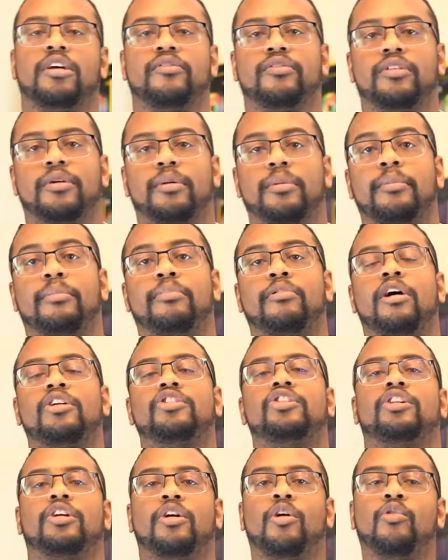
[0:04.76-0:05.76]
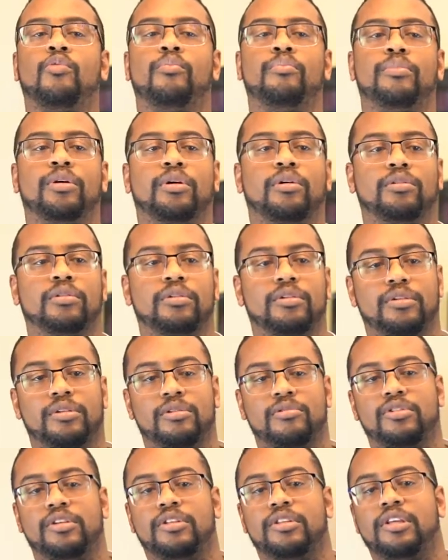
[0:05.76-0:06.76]
of the Project Home build
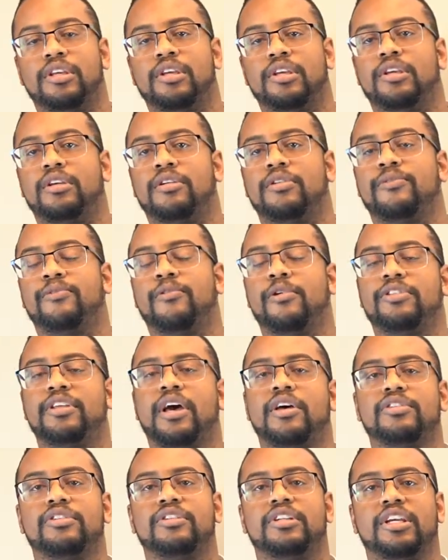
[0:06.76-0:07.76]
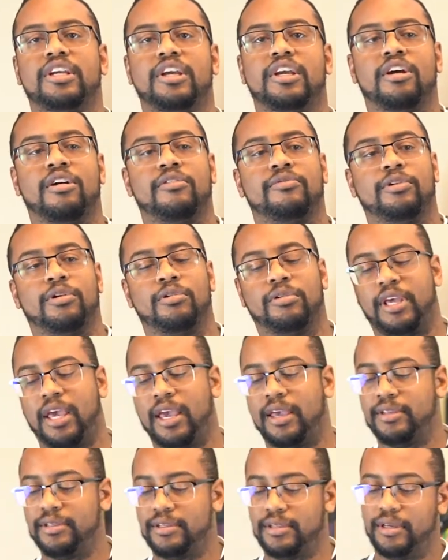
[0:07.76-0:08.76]
using the 4000D airflow
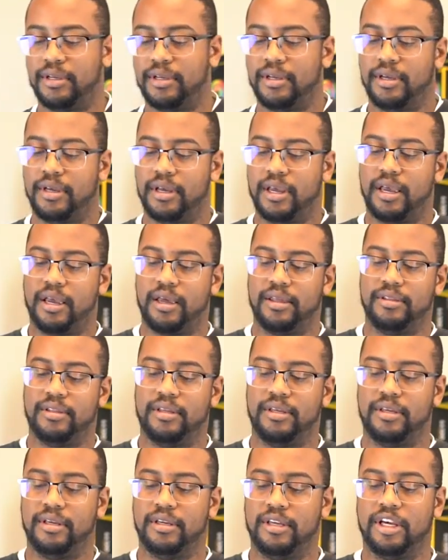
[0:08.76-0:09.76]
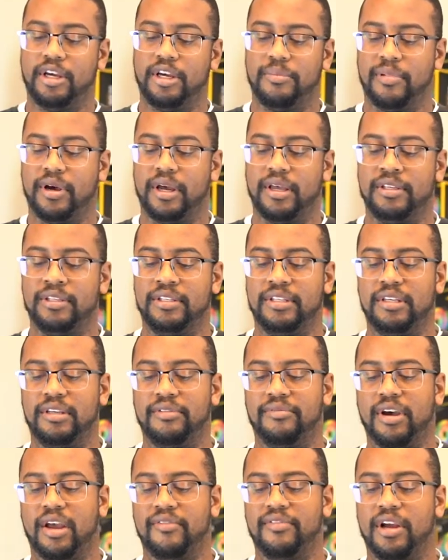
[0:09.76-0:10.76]
case and the Gigabyte
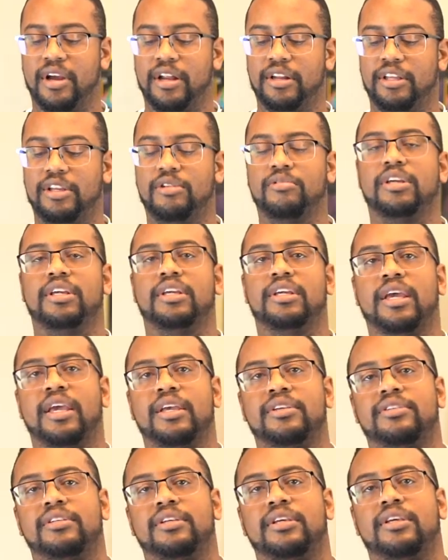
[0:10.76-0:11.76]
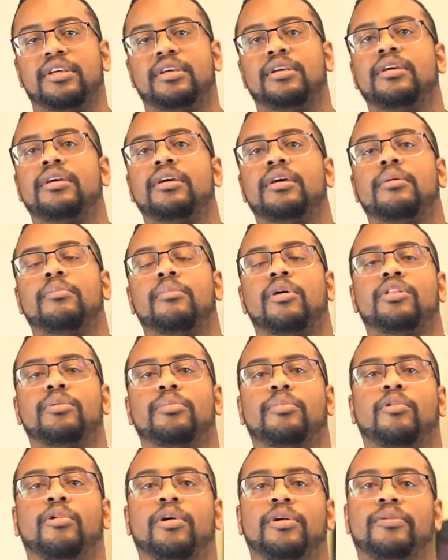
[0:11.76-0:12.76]
Z590UD AC
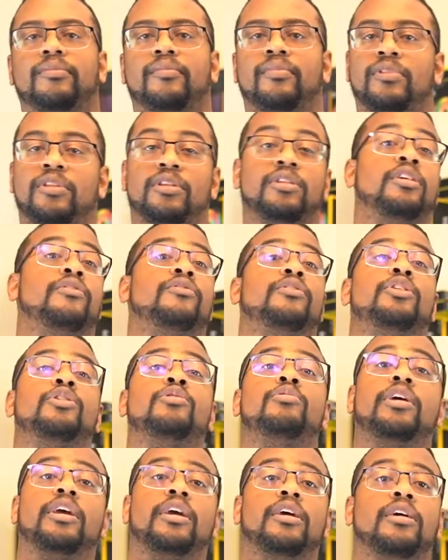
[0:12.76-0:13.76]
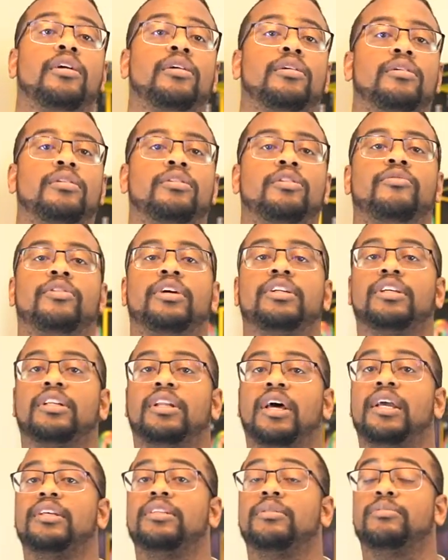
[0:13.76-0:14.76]
motherboard. If you're new here, don't forget to
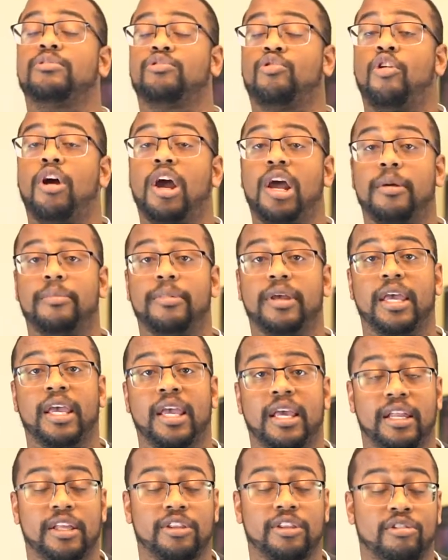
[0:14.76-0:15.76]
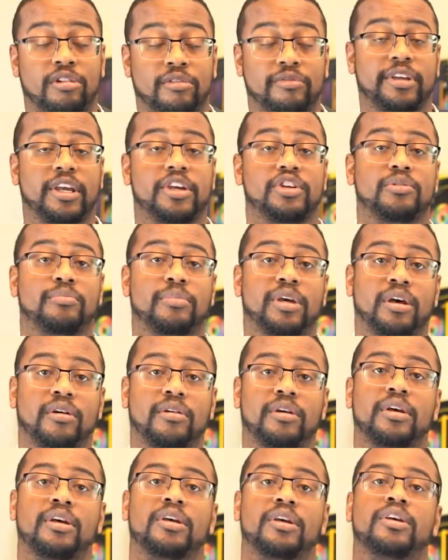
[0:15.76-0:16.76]
like, subscribe, and hit the notification bell
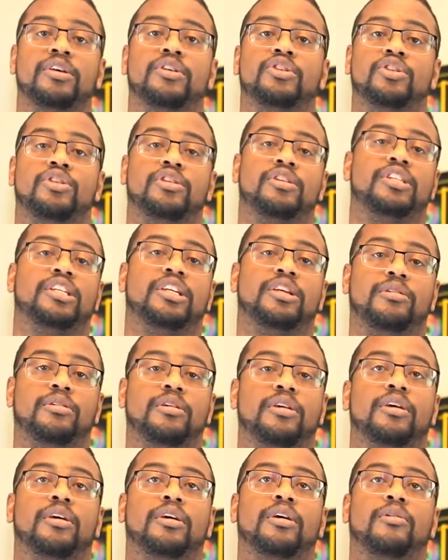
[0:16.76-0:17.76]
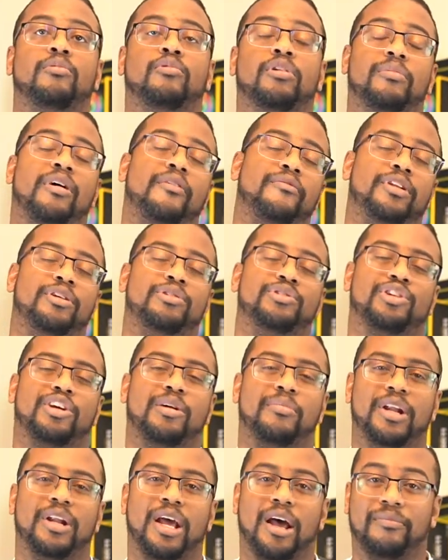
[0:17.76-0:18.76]
so you can see when my videos are
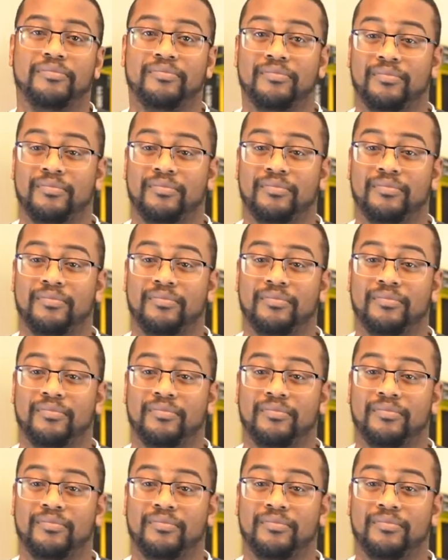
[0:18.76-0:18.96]
coming out.